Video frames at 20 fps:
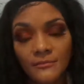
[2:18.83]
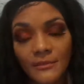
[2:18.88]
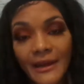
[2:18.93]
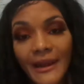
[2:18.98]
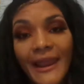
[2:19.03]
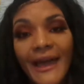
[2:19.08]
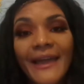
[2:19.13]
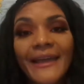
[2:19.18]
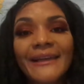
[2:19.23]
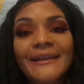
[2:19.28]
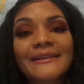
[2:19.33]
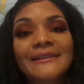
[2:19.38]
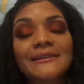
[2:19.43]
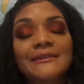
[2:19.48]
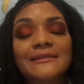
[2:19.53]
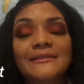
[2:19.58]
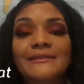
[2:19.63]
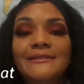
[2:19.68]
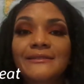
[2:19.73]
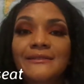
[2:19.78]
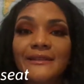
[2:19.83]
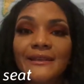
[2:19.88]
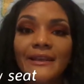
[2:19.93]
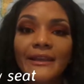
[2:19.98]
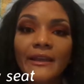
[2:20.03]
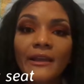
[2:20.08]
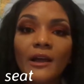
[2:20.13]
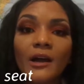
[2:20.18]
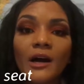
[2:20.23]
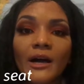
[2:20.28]
like
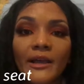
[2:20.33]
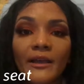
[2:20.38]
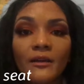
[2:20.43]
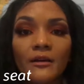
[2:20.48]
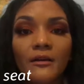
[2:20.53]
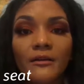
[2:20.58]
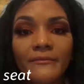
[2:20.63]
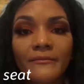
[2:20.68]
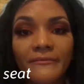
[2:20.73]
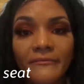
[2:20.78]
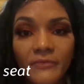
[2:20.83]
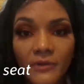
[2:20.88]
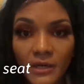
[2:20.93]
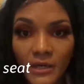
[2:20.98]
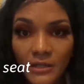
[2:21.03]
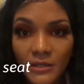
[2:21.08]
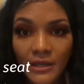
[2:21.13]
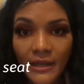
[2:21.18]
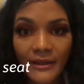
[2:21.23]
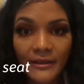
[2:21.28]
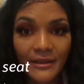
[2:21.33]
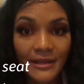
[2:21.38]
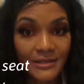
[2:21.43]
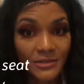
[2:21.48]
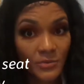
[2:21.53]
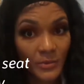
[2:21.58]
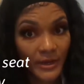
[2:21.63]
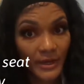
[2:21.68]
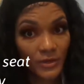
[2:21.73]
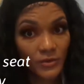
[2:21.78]
sitting up front. Like
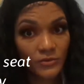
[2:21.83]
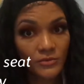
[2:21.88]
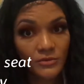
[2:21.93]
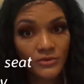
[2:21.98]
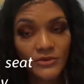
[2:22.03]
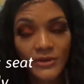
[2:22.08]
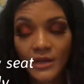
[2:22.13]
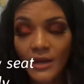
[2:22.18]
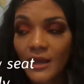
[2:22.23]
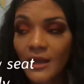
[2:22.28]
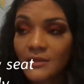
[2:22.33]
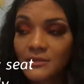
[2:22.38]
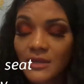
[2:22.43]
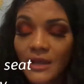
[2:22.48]
that's what I do during class.